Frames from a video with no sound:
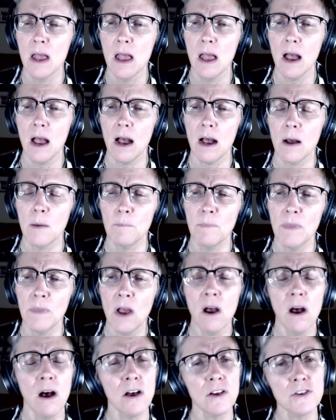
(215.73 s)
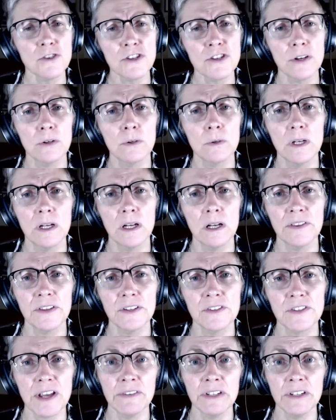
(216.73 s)
Um, also, uh, there's
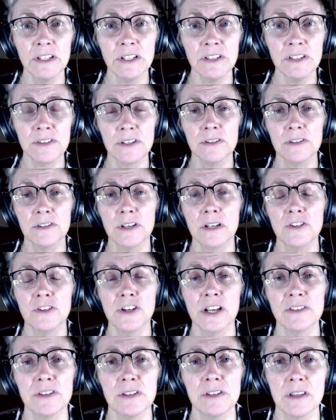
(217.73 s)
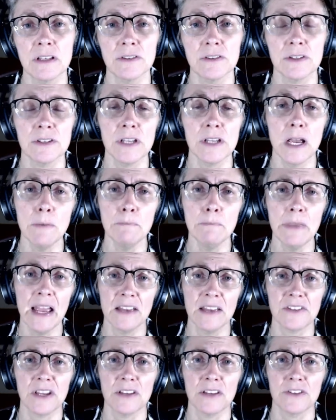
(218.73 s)
evidence to suggest that some
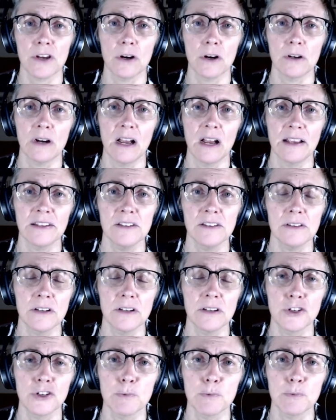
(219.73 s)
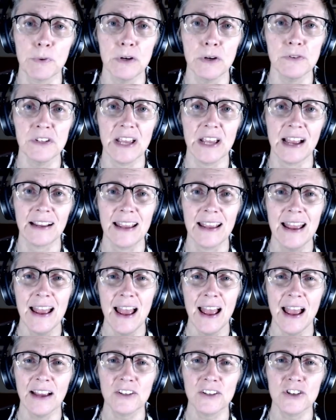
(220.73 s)
SSRIs, such as Prozac,
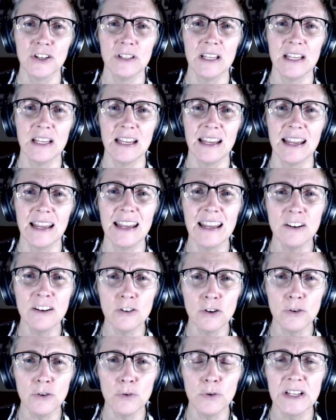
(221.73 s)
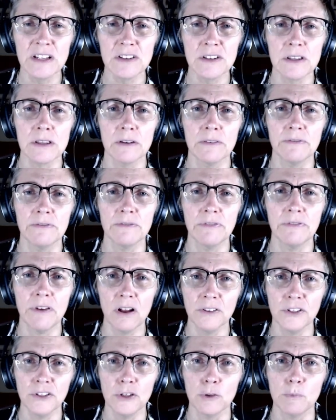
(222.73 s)
actually increase the
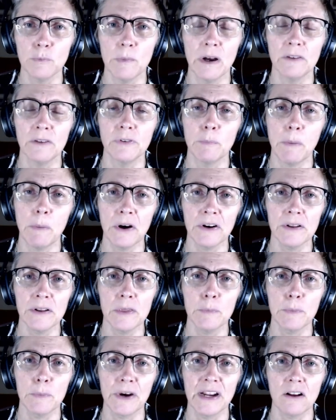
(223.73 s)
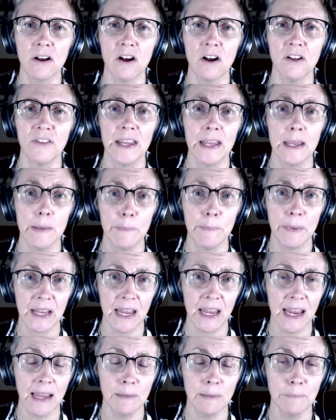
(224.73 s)
volume of a part of the brain called the
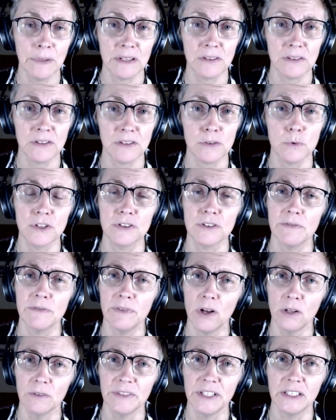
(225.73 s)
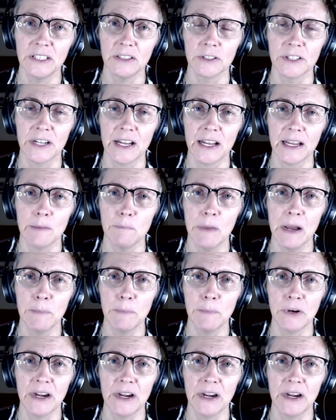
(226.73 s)
hippocampus, which is involved in learning and memory.